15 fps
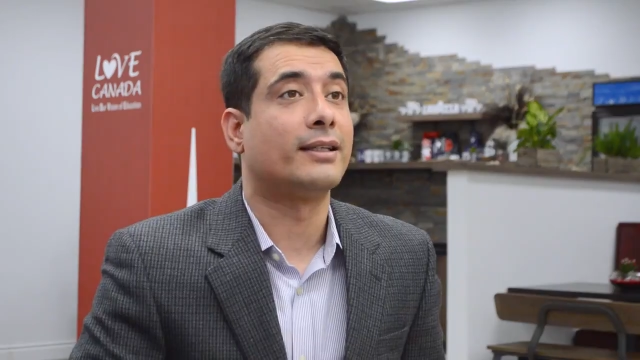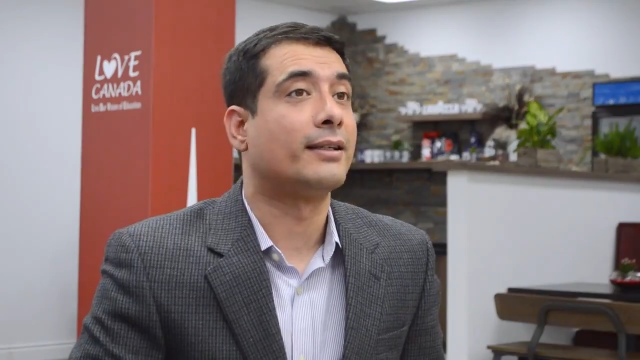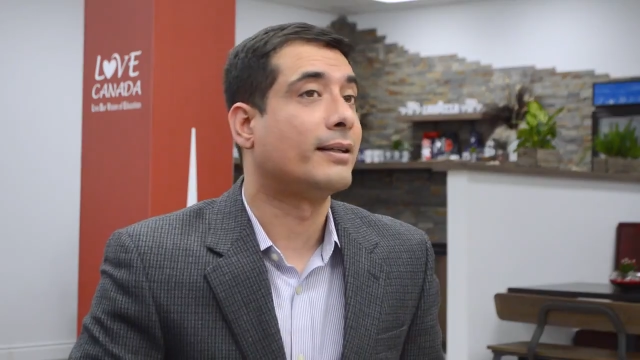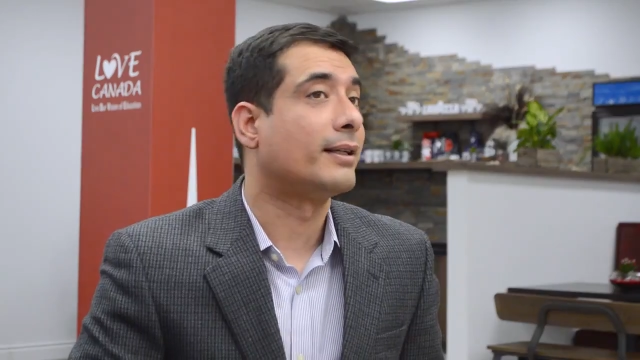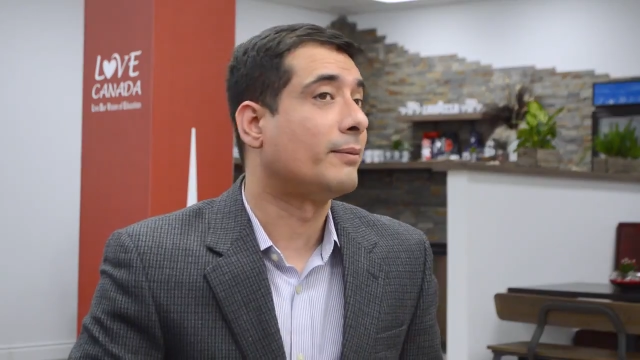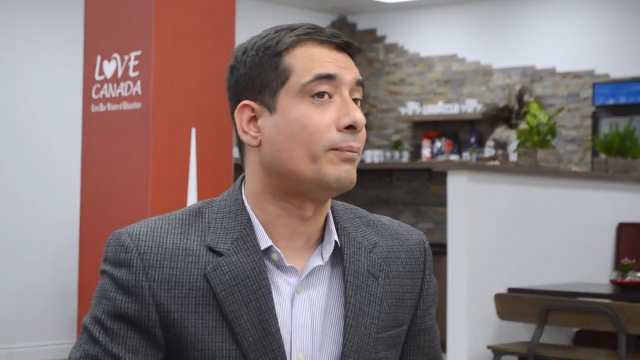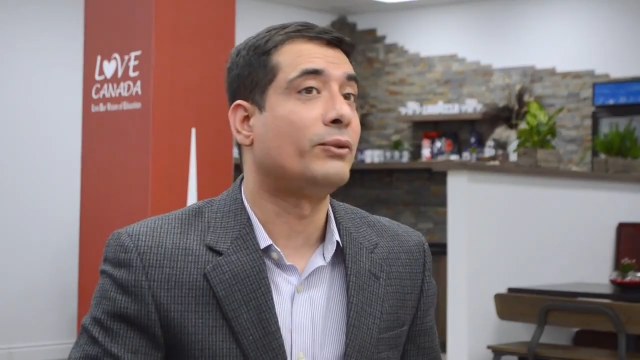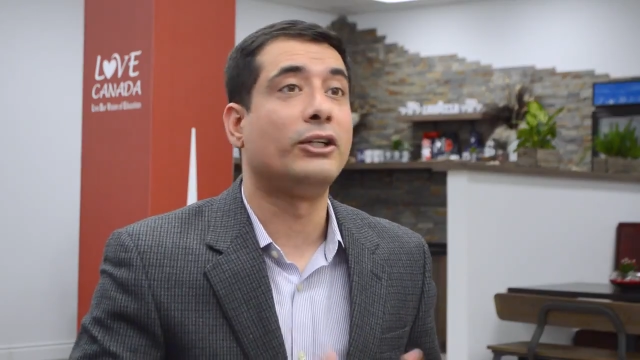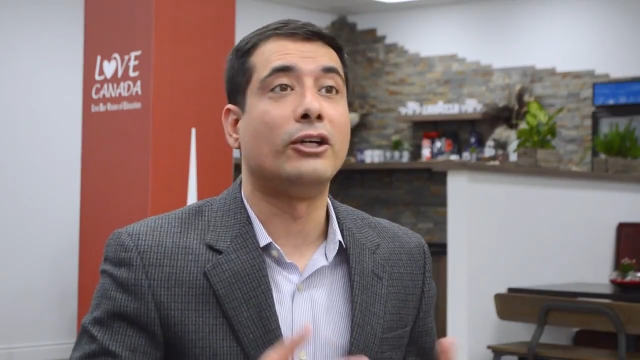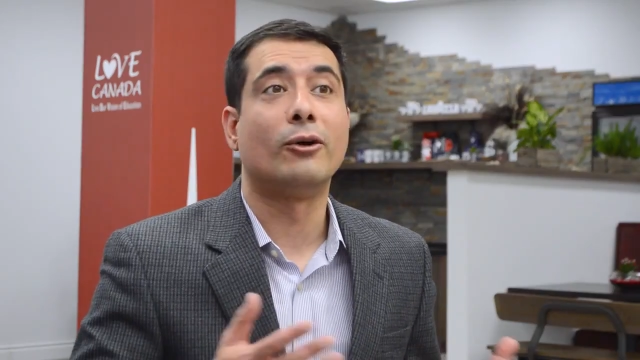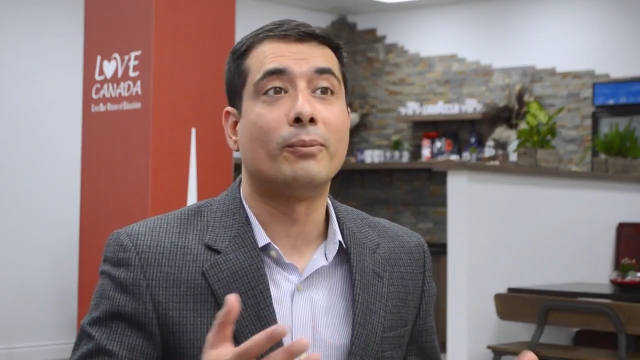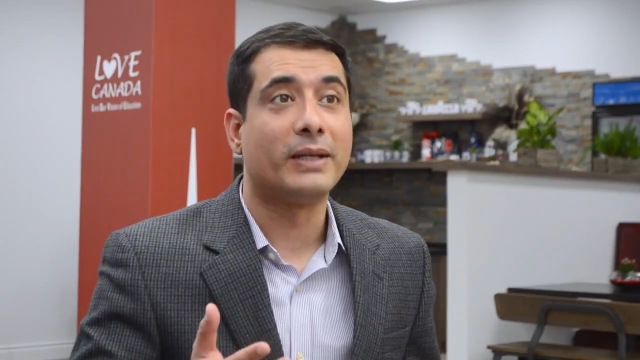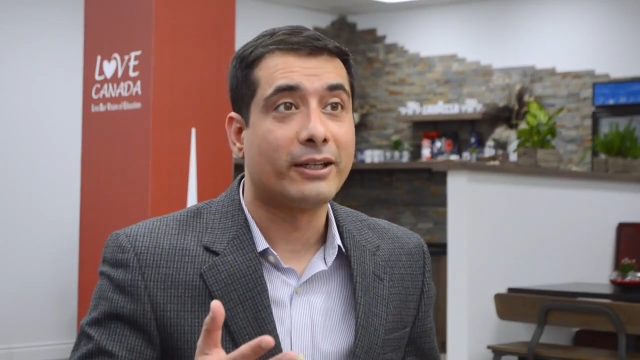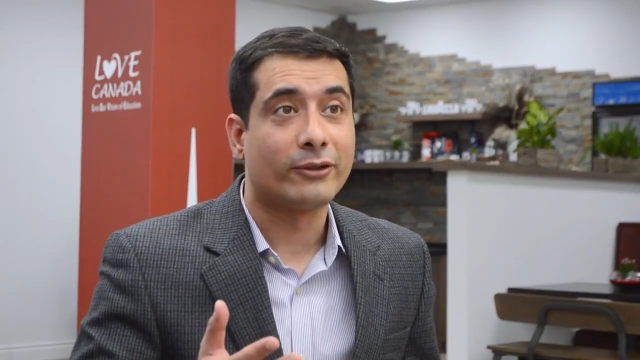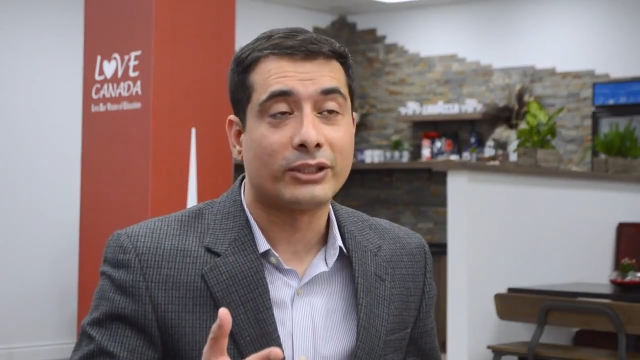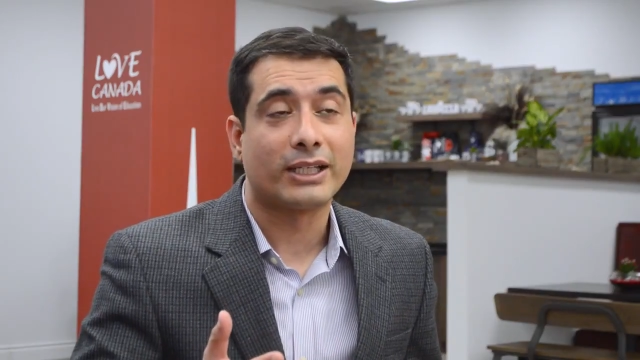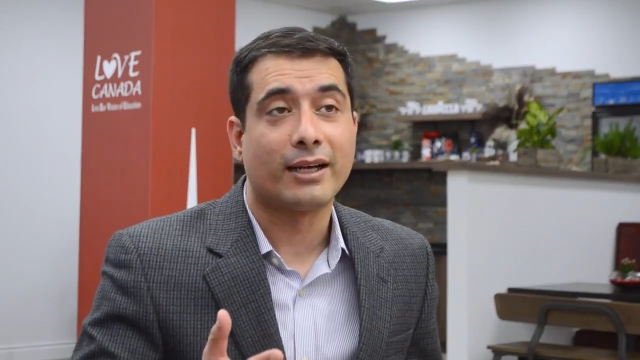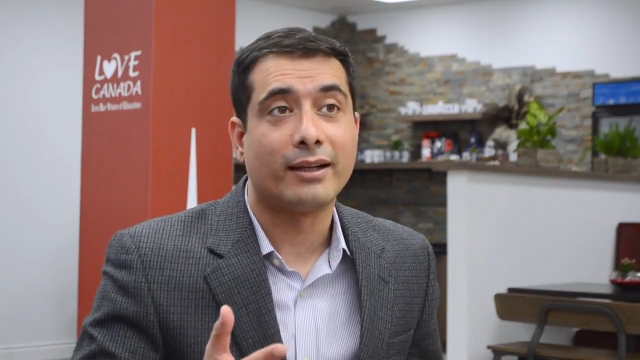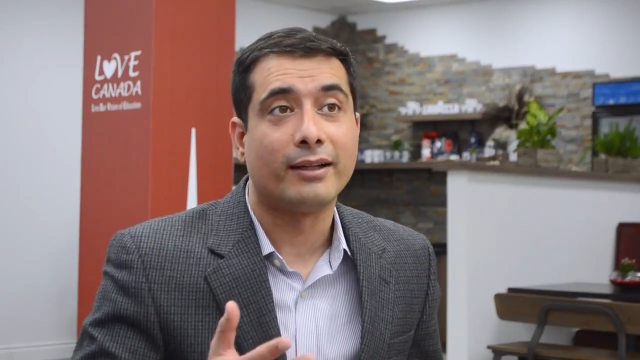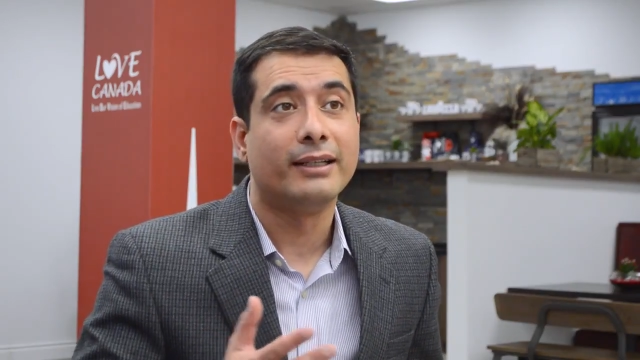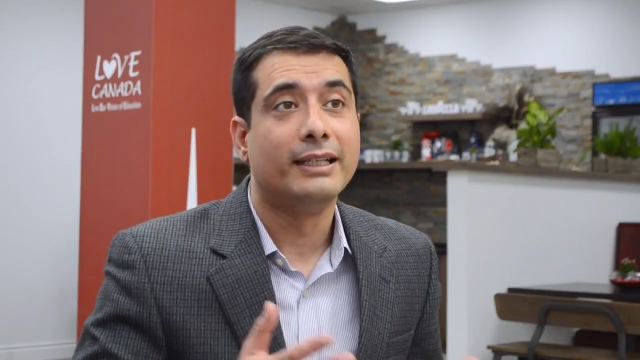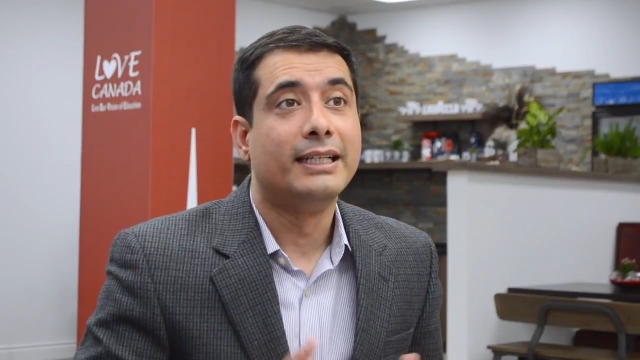a pre-opening
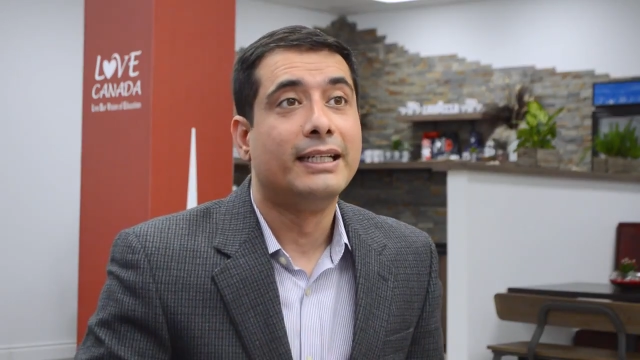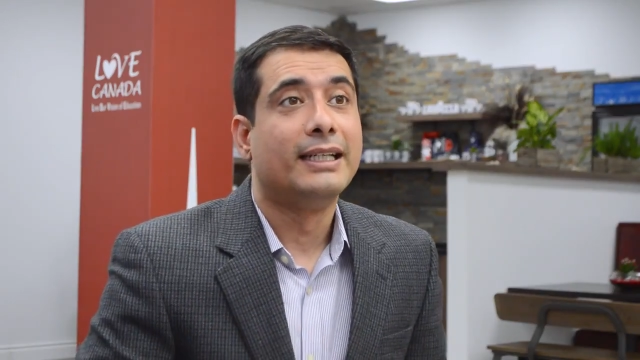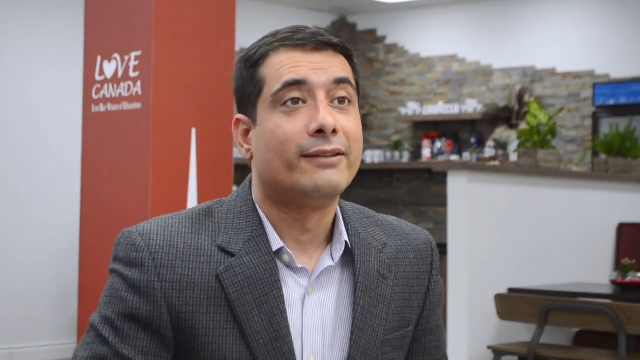hotel,